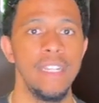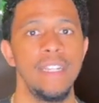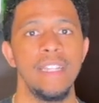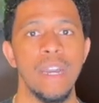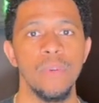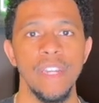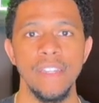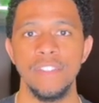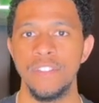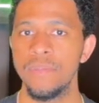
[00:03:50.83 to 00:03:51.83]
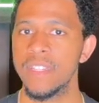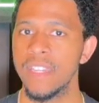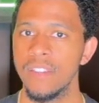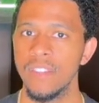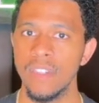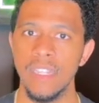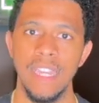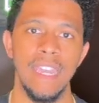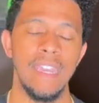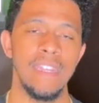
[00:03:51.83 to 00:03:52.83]
That way, students can look
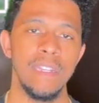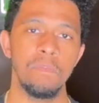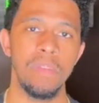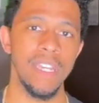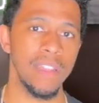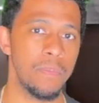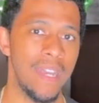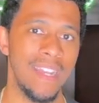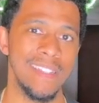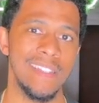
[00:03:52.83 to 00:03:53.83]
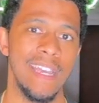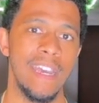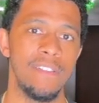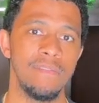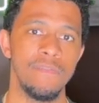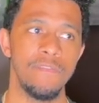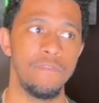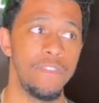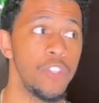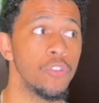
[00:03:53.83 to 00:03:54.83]
and pick the bands that
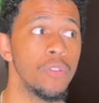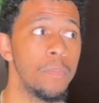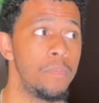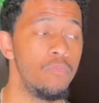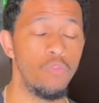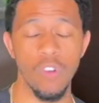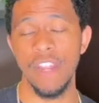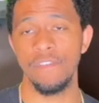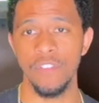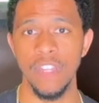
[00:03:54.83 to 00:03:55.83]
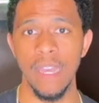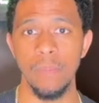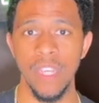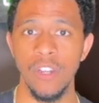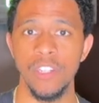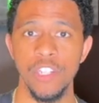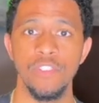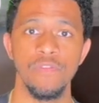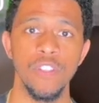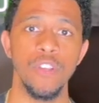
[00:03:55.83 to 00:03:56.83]
feel right for them and
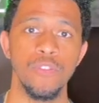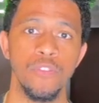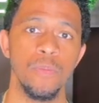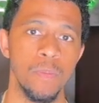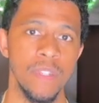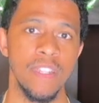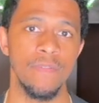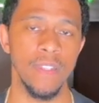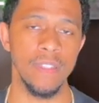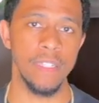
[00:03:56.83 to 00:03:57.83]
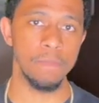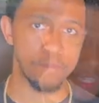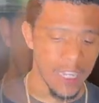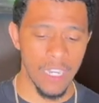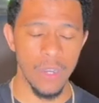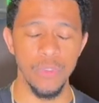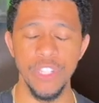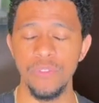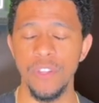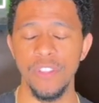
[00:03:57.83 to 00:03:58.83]
audition for those groups specifically. We
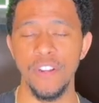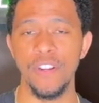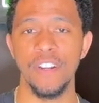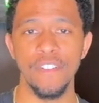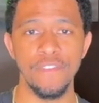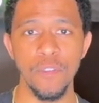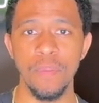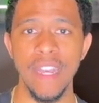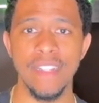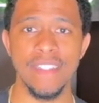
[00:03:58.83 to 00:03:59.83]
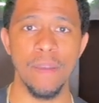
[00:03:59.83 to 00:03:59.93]
do know there are a few bands that